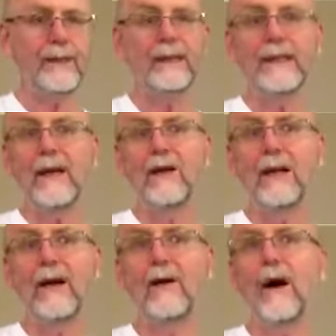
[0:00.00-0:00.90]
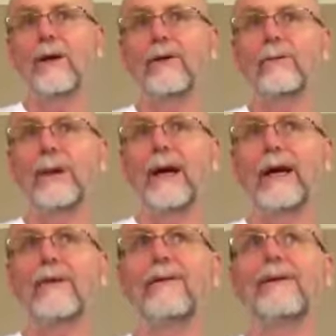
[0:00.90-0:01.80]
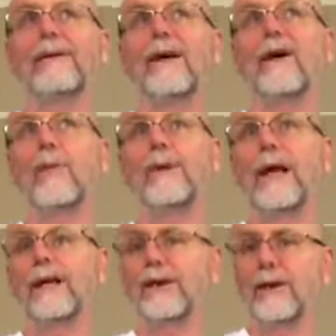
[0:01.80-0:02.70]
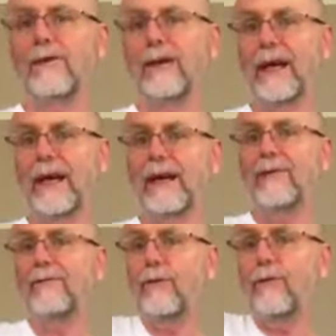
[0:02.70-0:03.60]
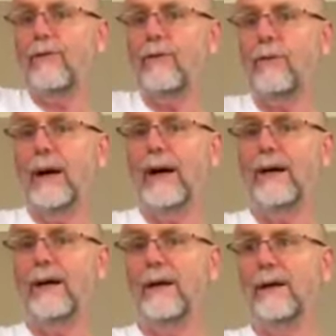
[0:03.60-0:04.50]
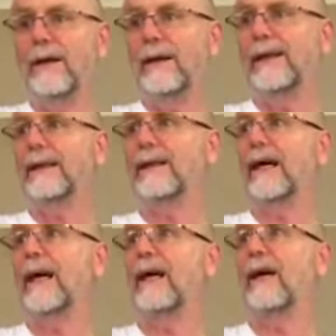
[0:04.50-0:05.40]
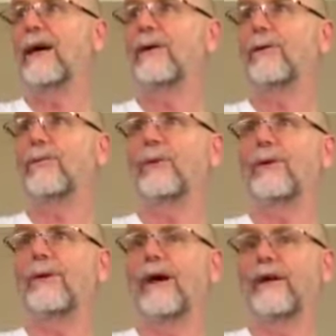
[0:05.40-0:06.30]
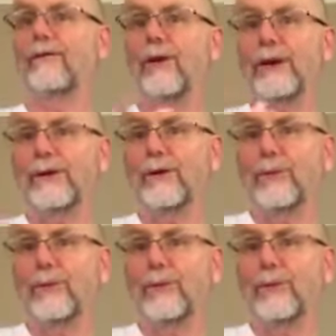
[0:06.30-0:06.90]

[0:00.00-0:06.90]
So I could play even a combination of, again, in a 4/4 bar. Let's say I could put the first 2